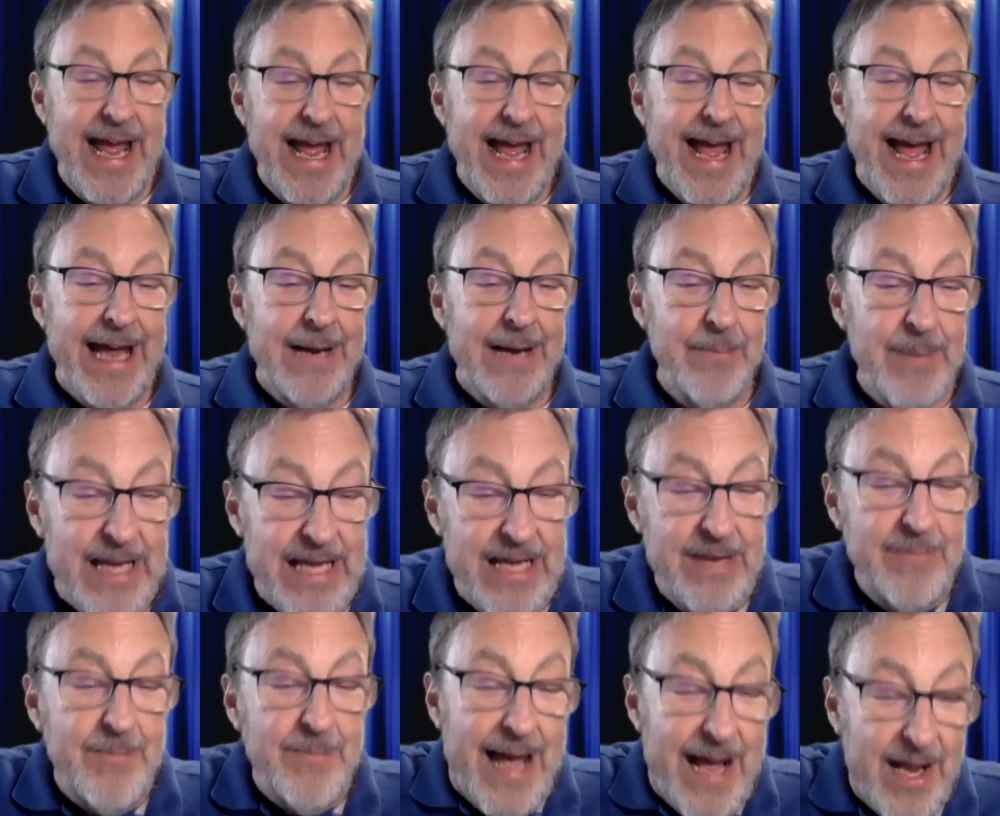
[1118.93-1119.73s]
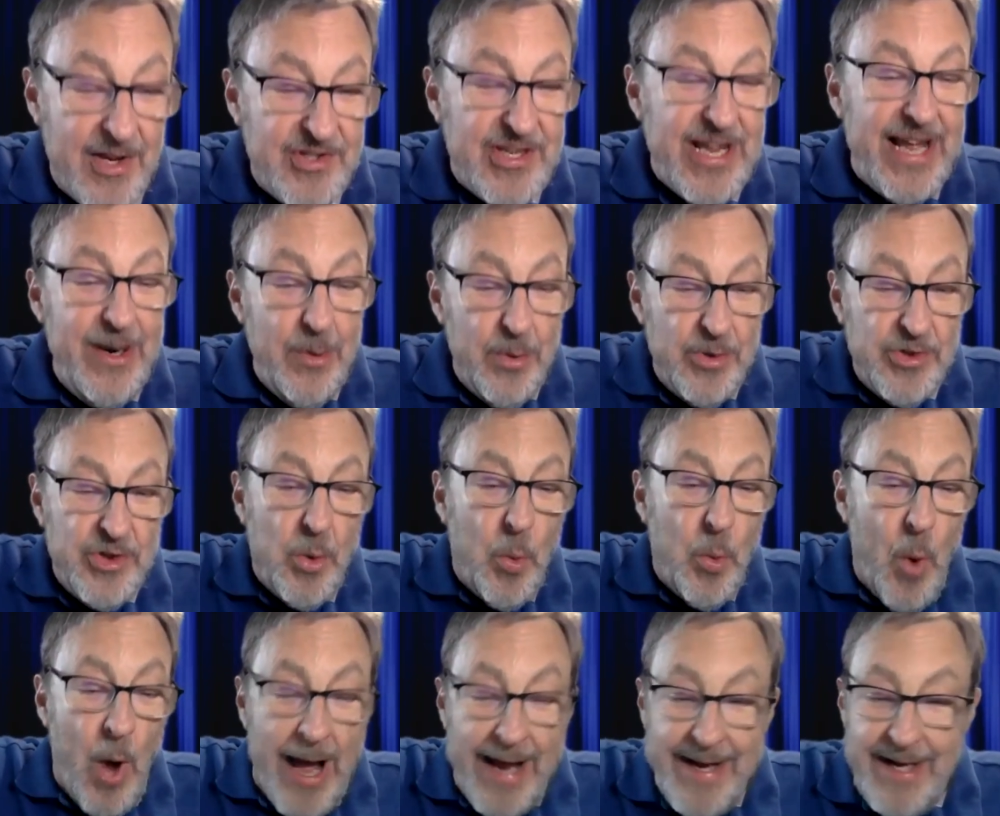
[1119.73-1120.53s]
And Mickey Mouse had it was a
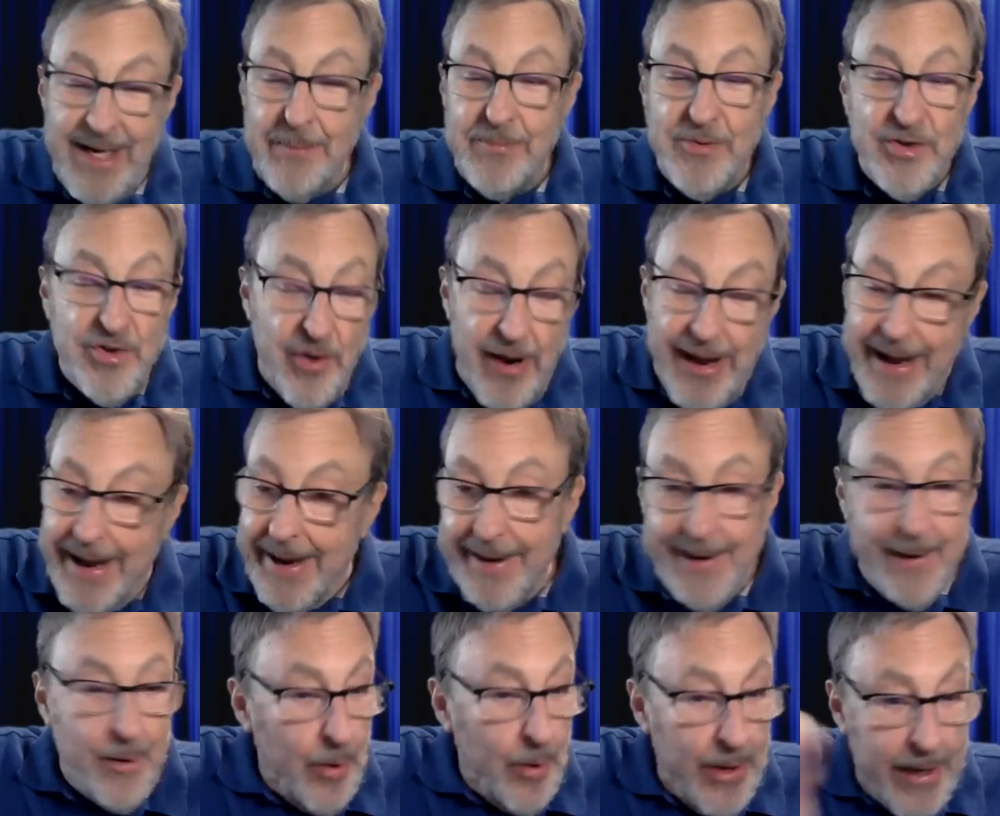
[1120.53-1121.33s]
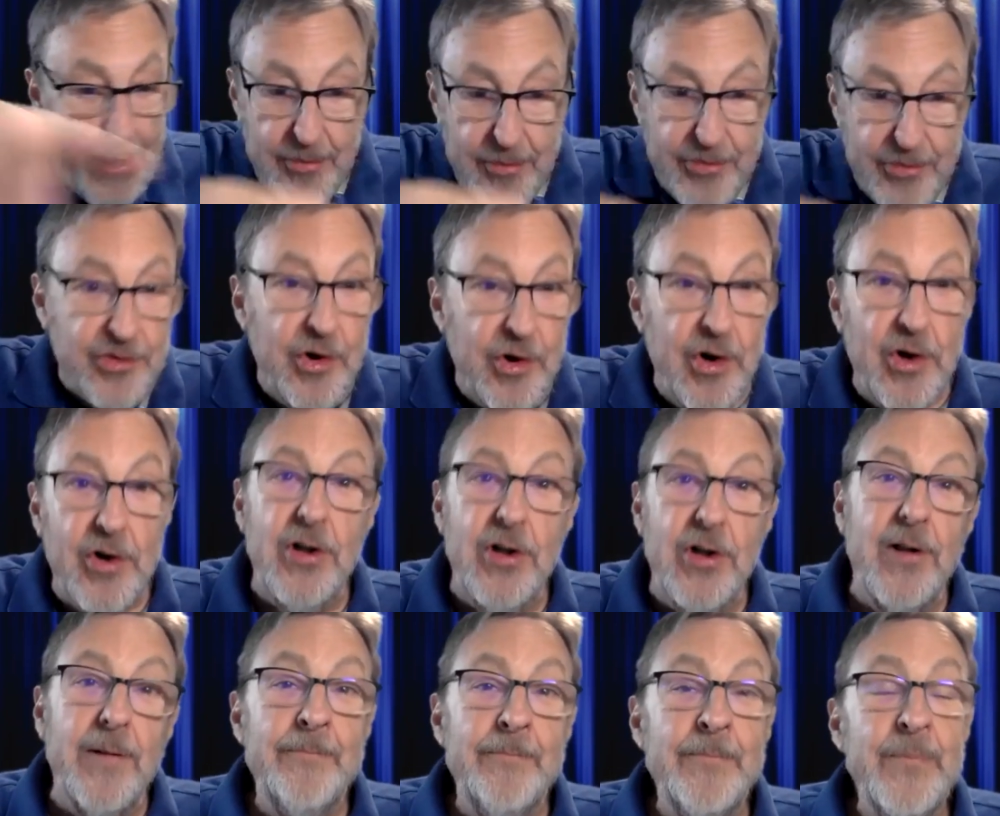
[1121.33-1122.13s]
wind up train. It went in a
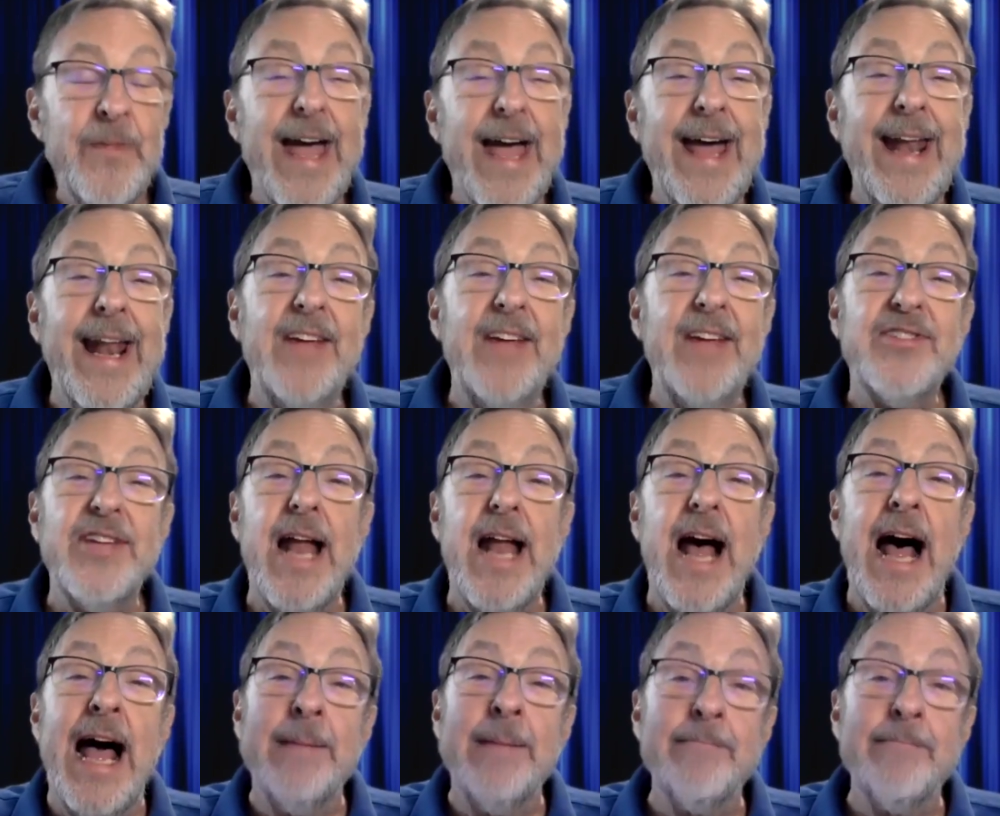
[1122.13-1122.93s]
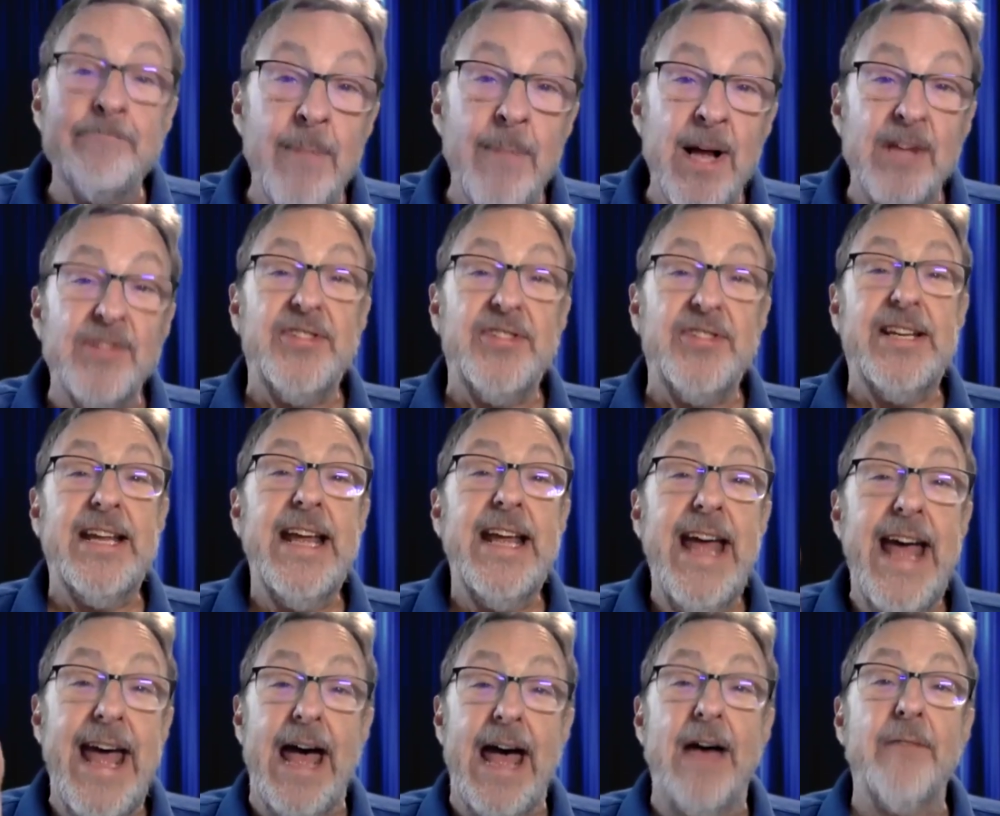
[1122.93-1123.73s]
circle. And I said, I must
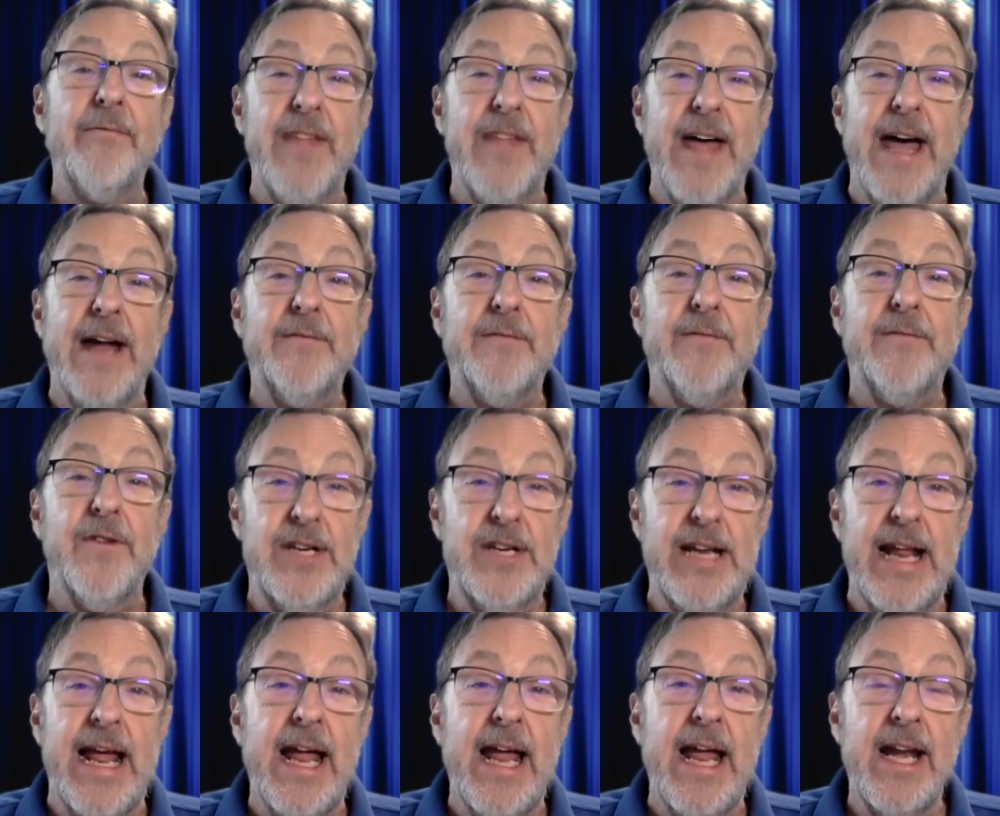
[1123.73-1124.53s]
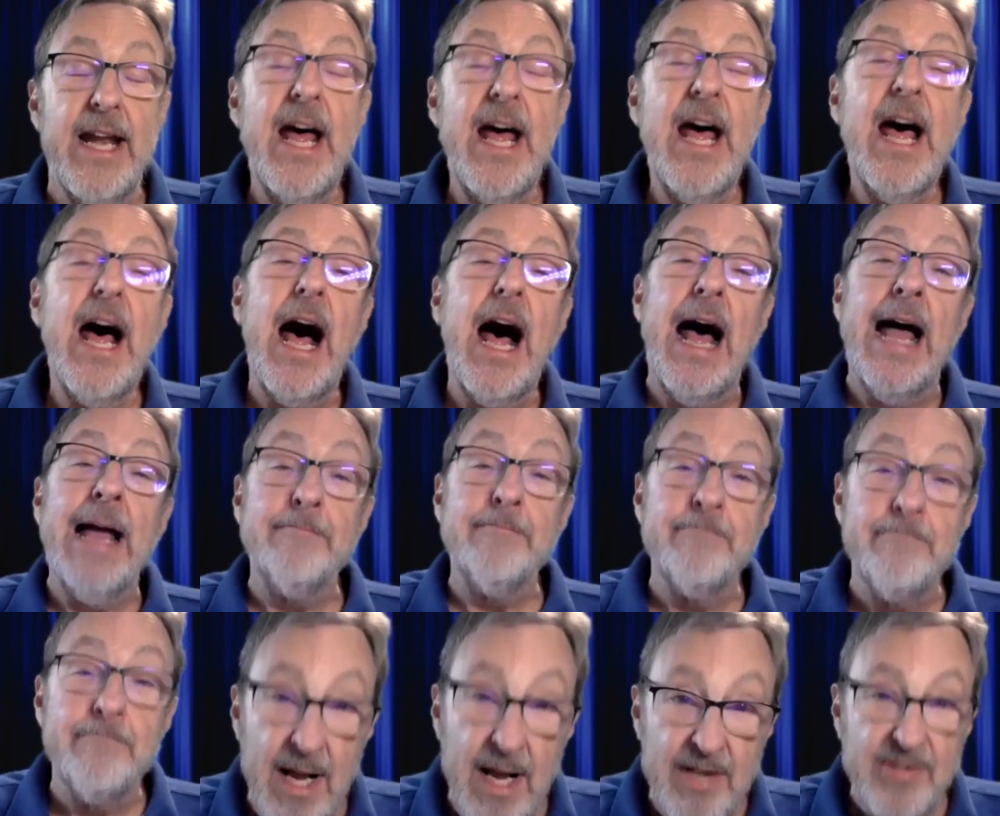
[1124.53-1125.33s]
have that for Dan. I
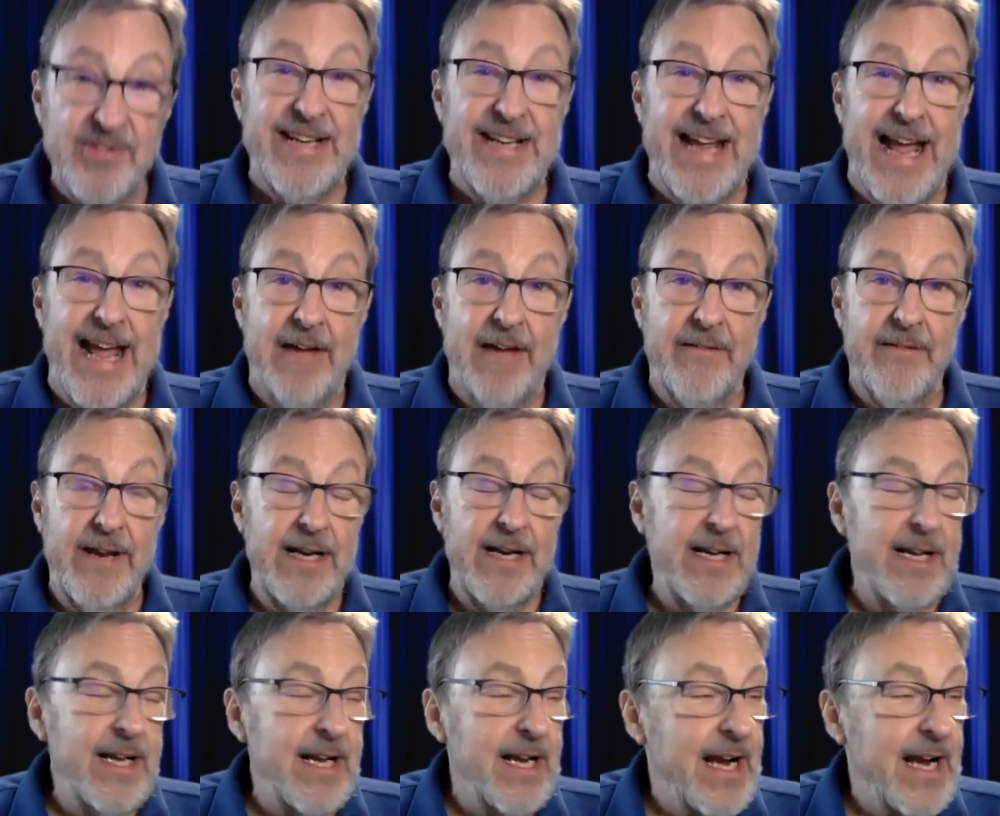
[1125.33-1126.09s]
must have it.